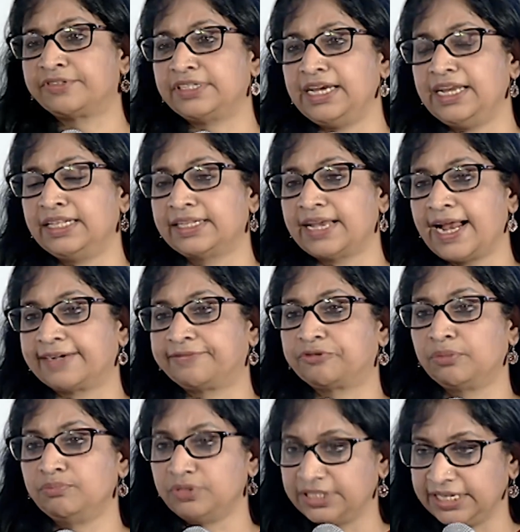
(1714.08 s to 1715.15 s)
seen that
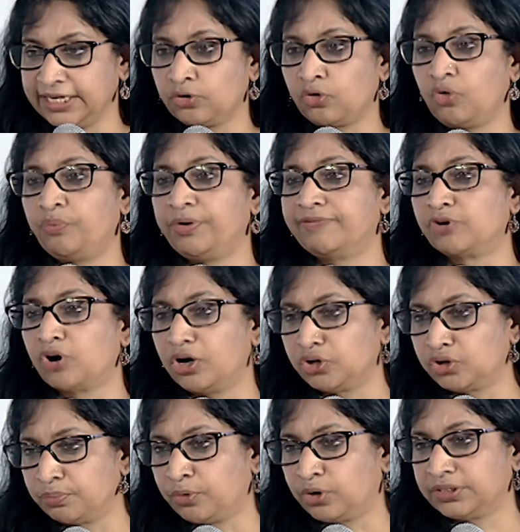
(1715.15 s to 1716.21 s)
from zero, we've gone
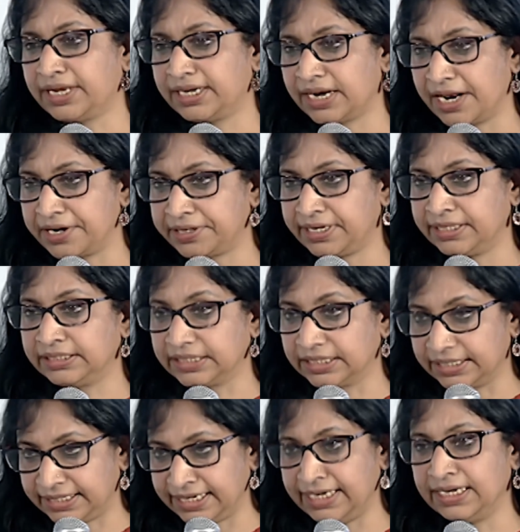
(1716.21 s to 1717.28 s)
to more than
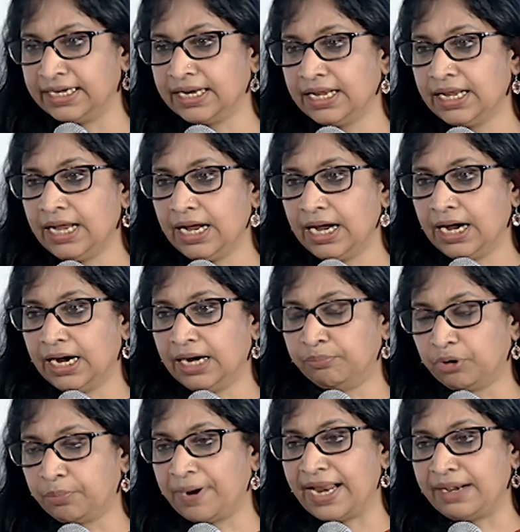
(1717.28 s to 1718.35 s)
113
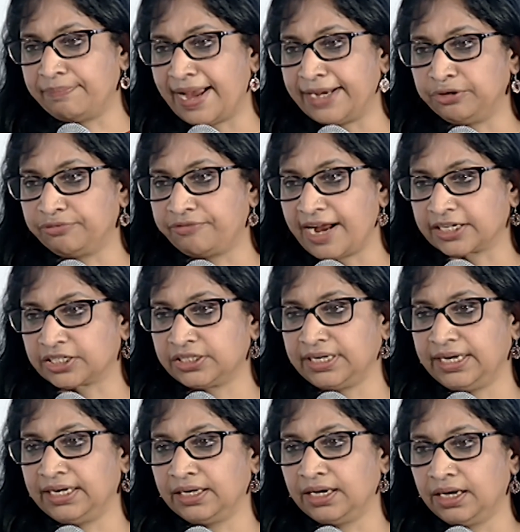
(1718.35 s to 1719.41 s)
mobile
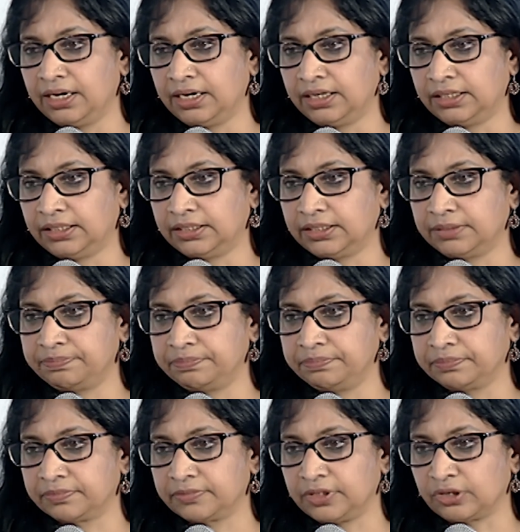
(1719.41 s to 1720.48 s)
manufacturing
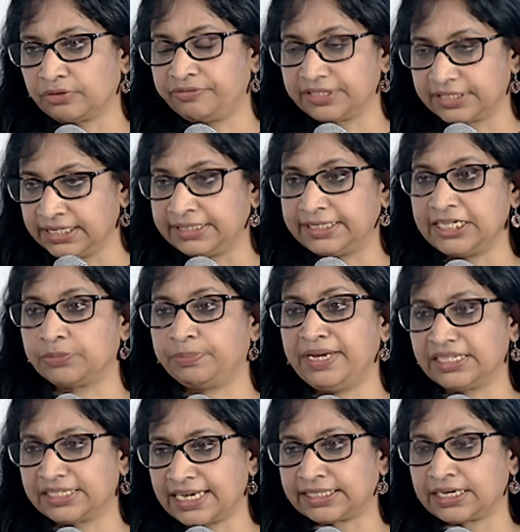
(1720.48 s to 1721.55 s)
facilities
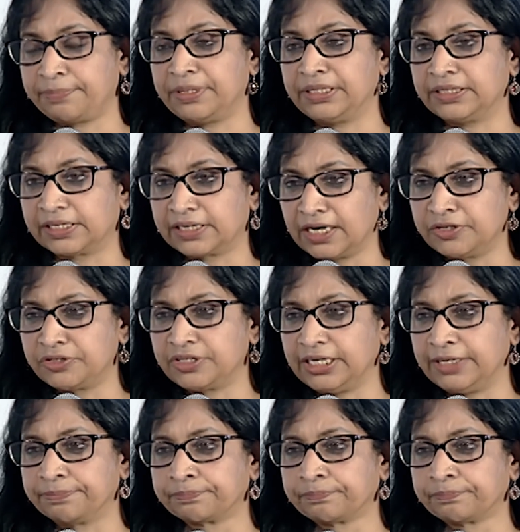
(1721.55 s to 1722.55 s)
being set up in the country.